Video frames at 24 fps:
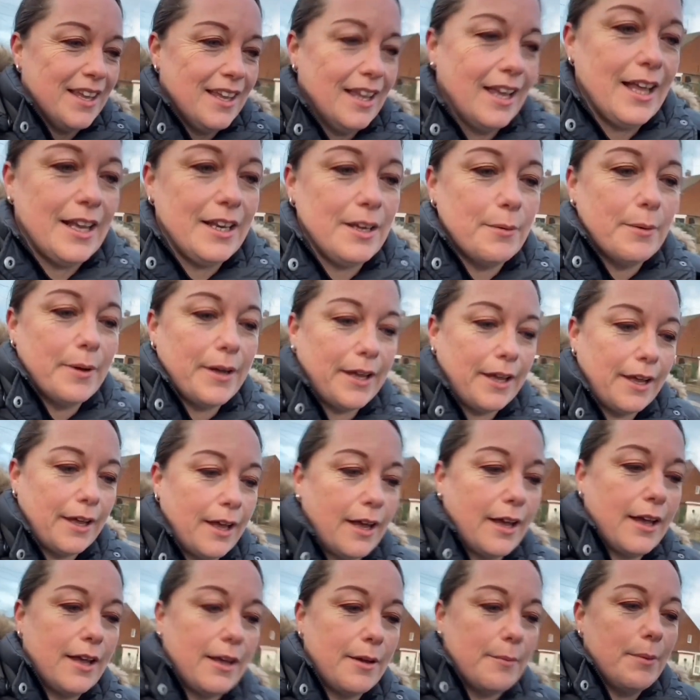
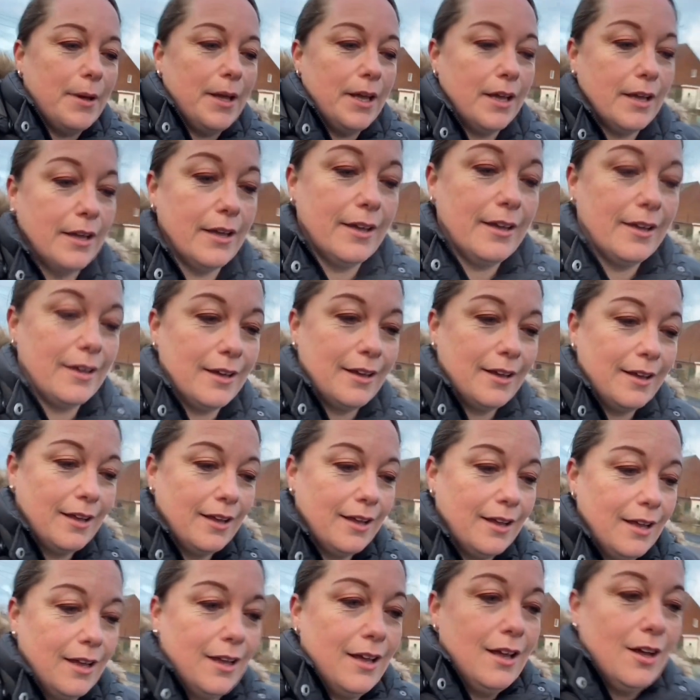Anyway,
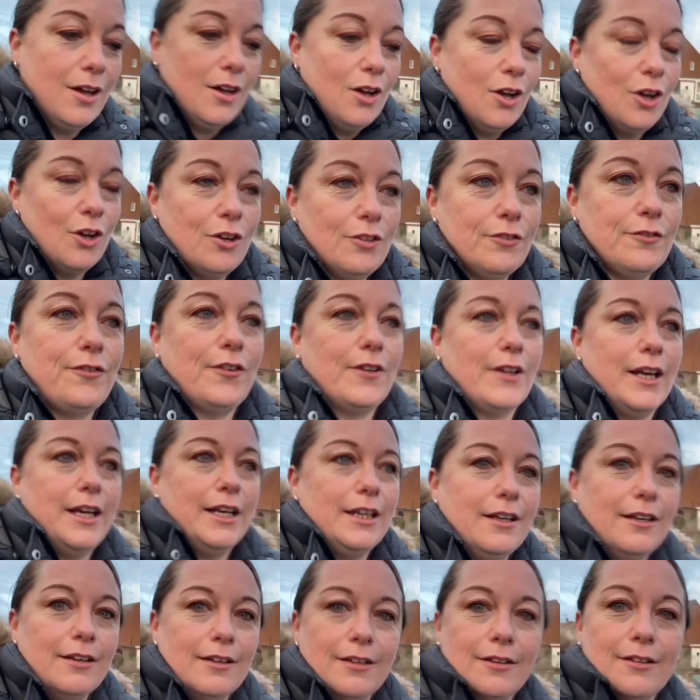hopefully
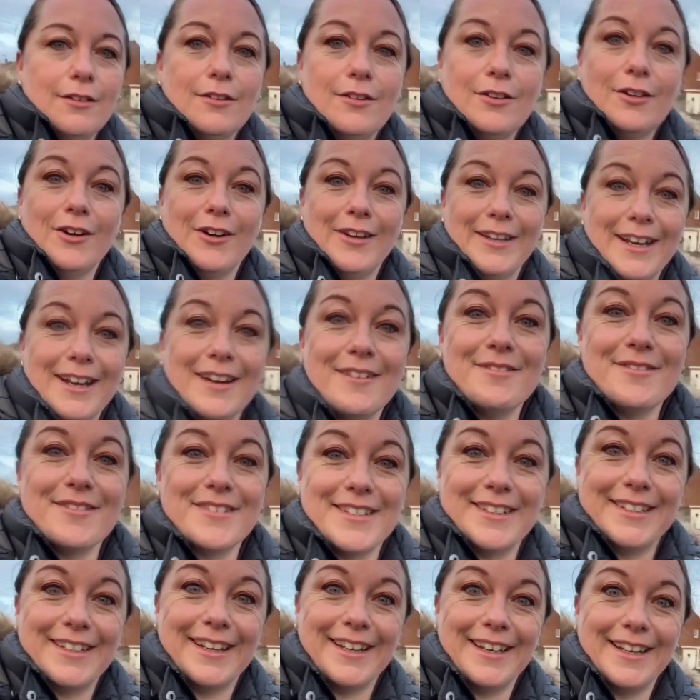going out
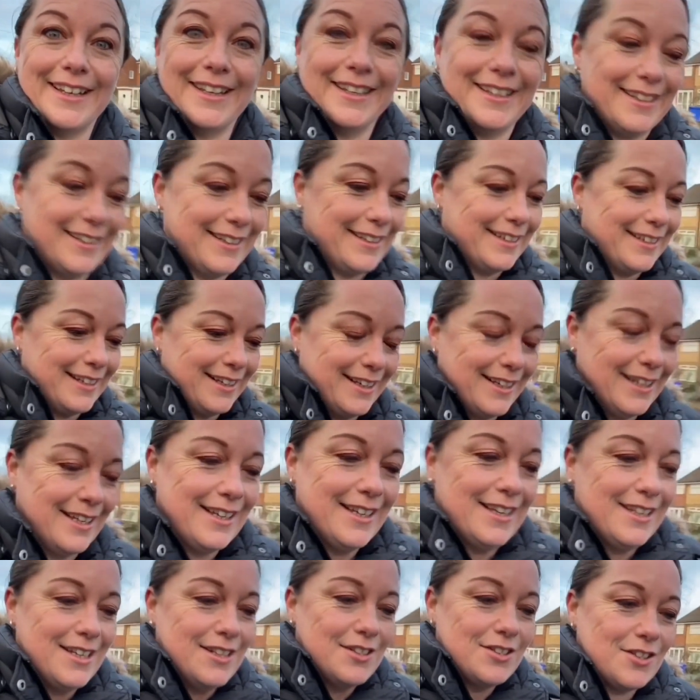today
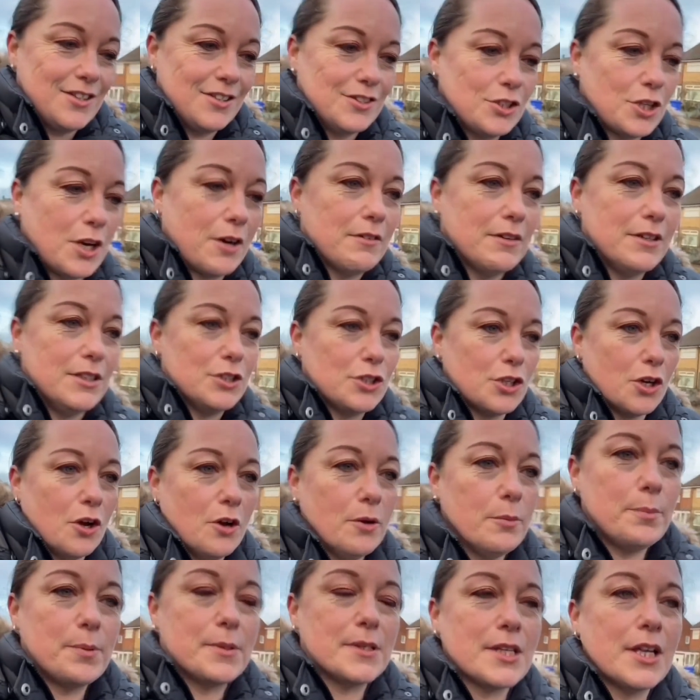to the charity
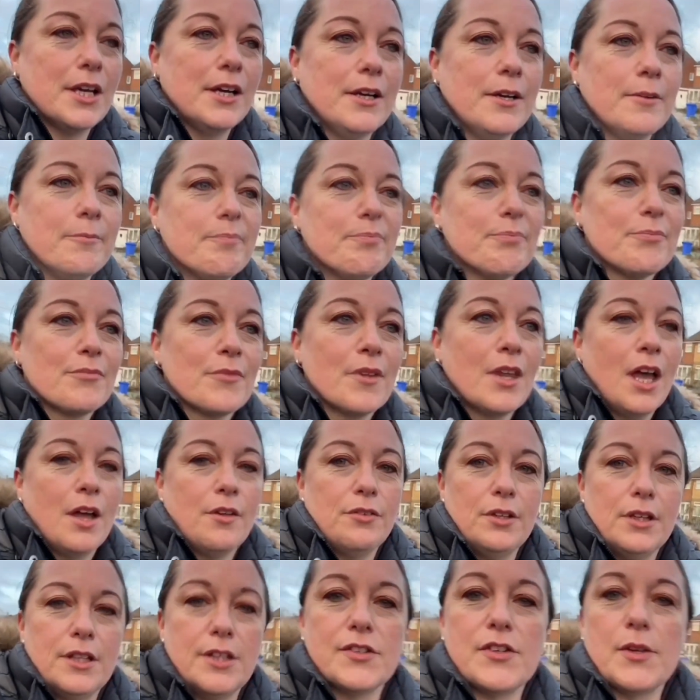shops. I
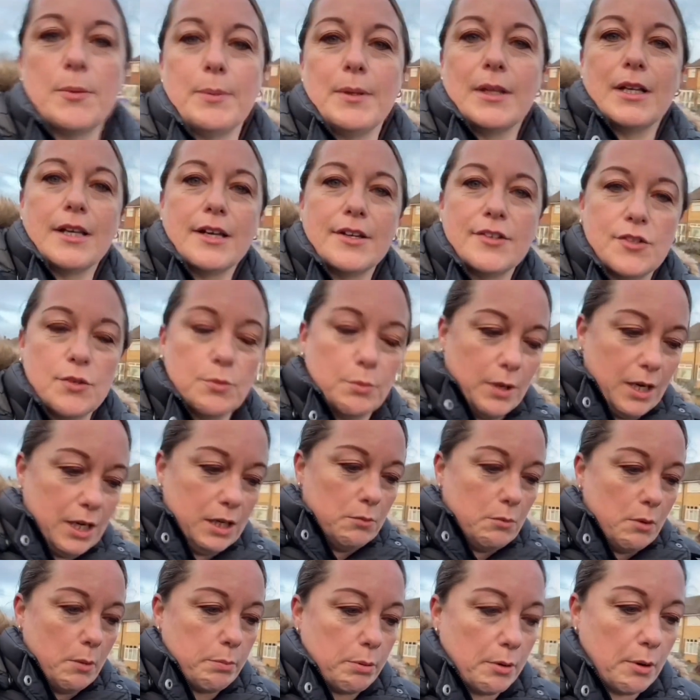think this will be the last week
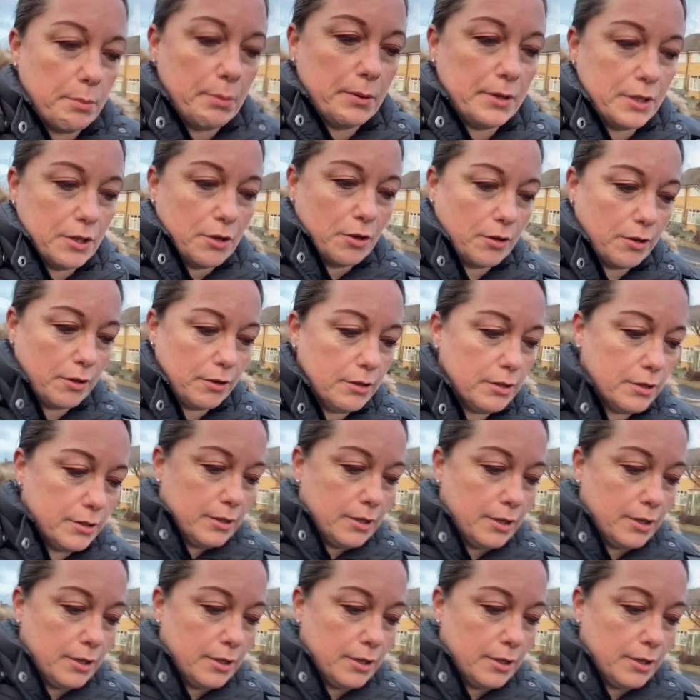we probably go,